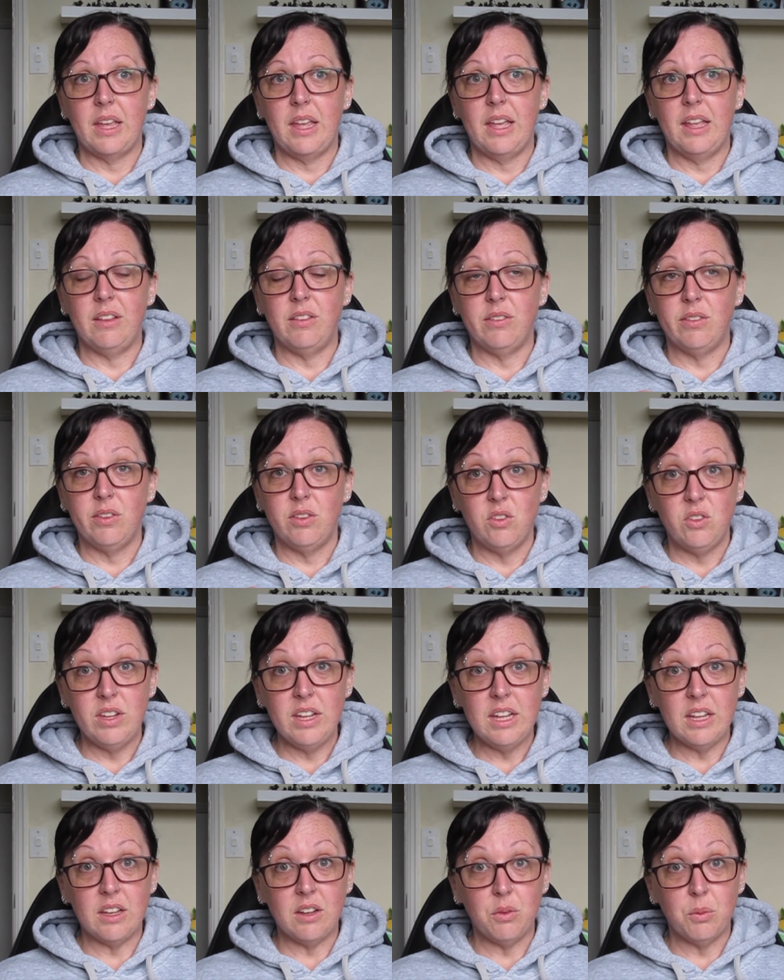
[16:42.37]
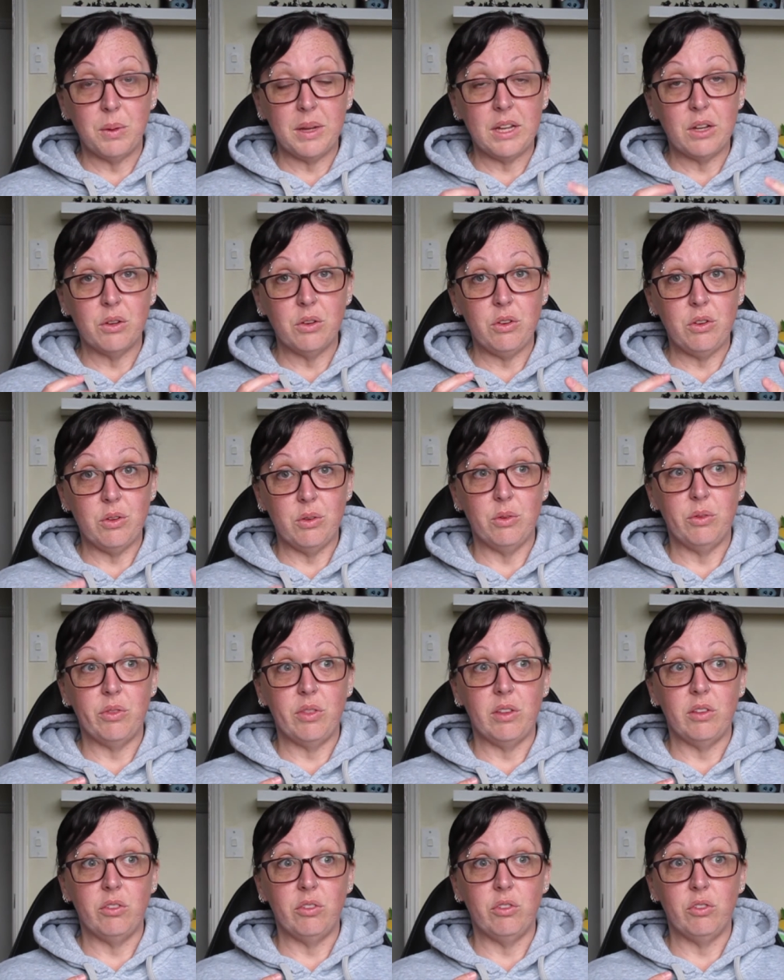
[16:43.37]
Instead, we could use
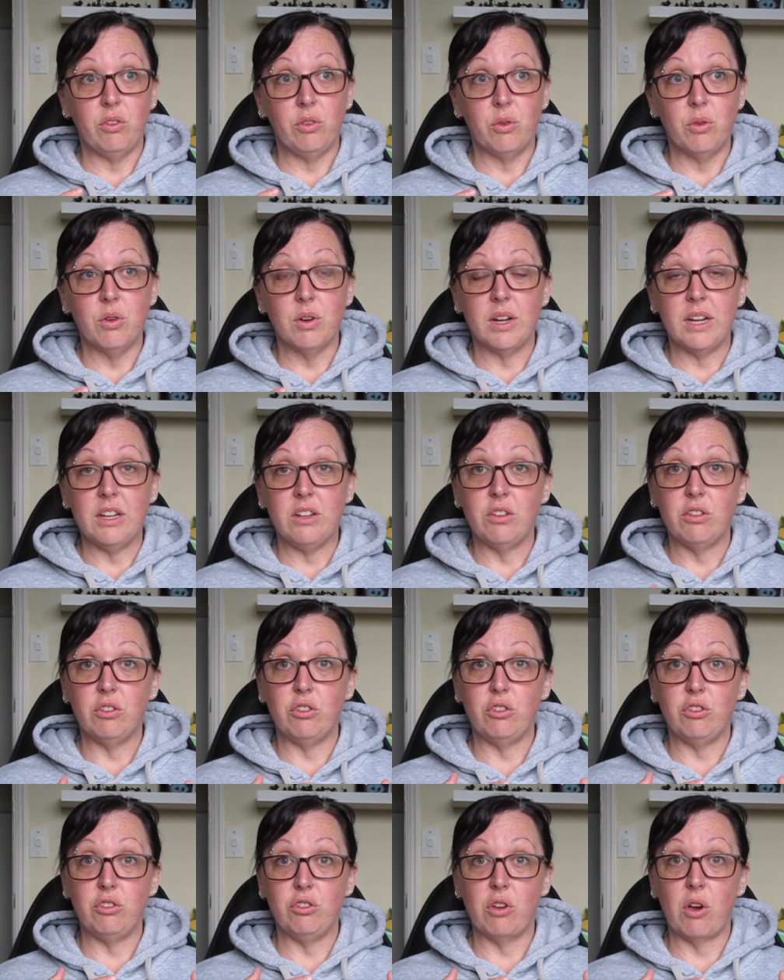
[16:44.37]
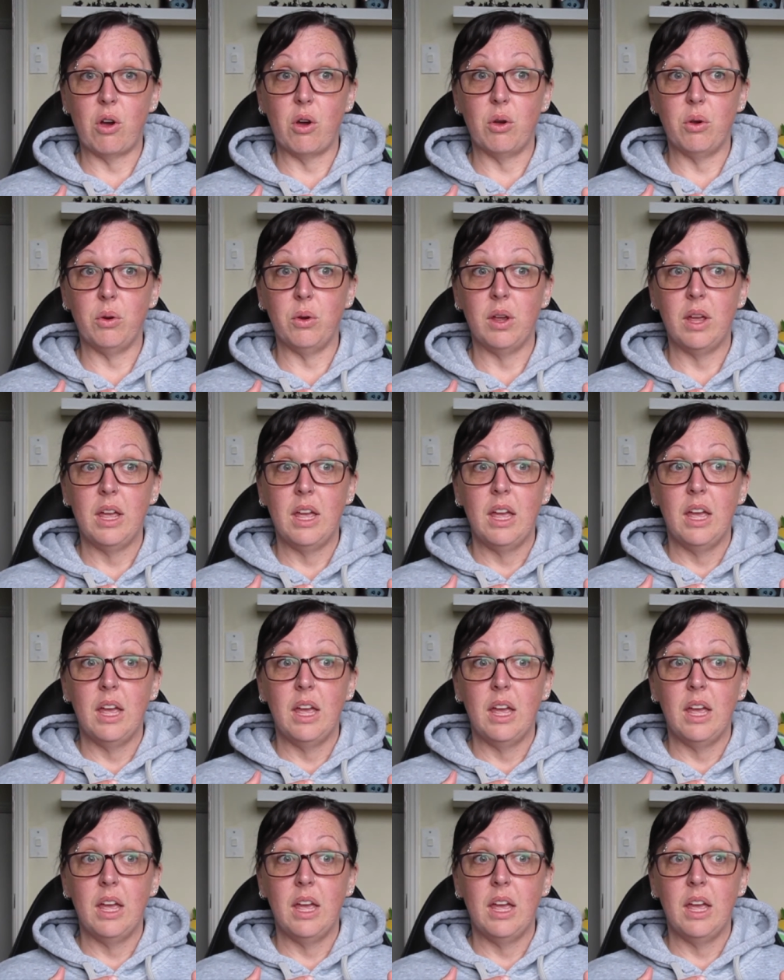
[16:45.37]
this story to show